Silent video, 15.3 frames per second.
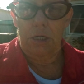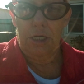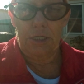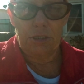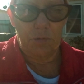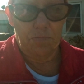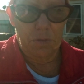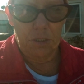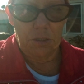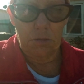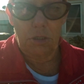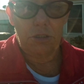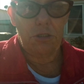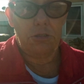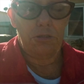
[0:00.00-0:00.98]
has been
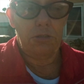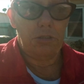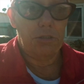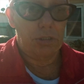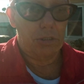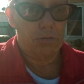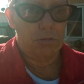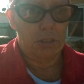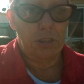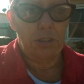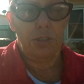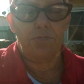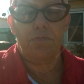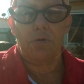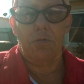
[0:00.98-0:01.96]
on the
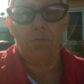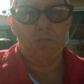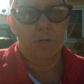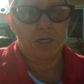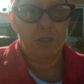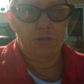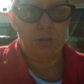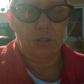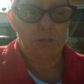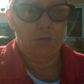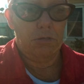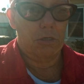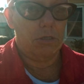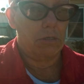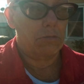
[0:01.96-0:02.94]
streets for way too
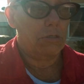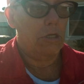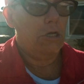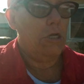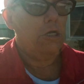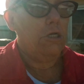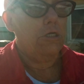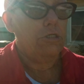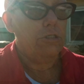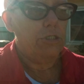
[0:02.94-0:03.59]
long.